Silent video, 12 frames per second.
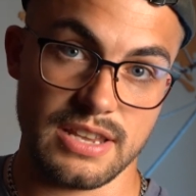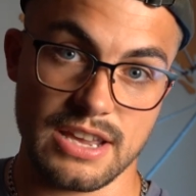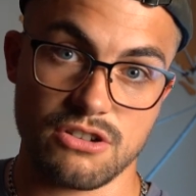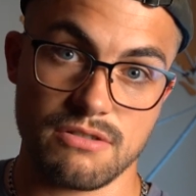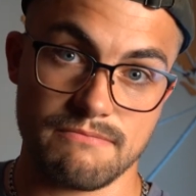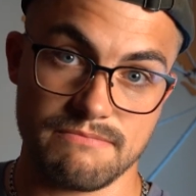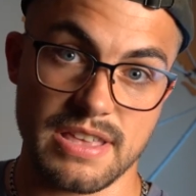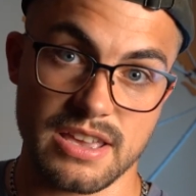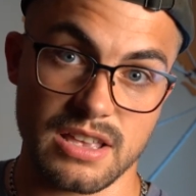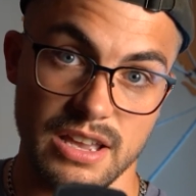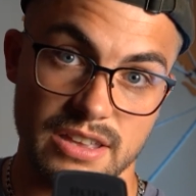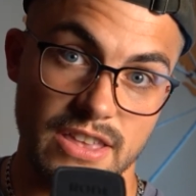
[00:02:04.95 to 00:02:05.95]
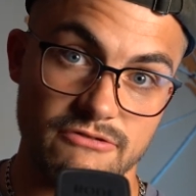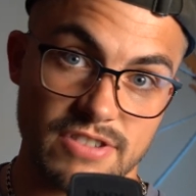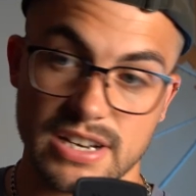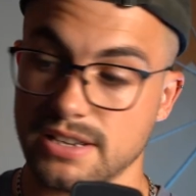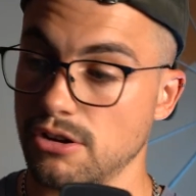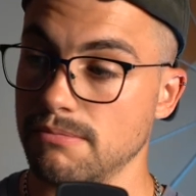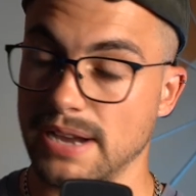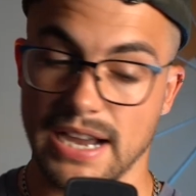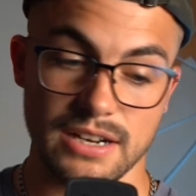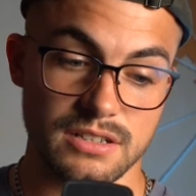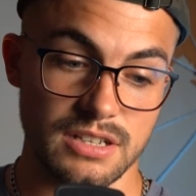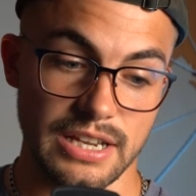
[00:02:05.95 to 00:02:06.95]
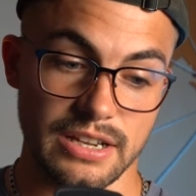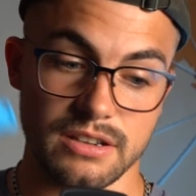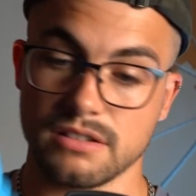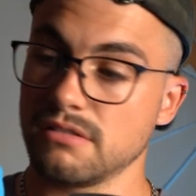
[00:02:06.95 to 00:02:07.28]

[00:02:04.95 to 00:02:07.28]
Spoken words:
They're really compact. Like,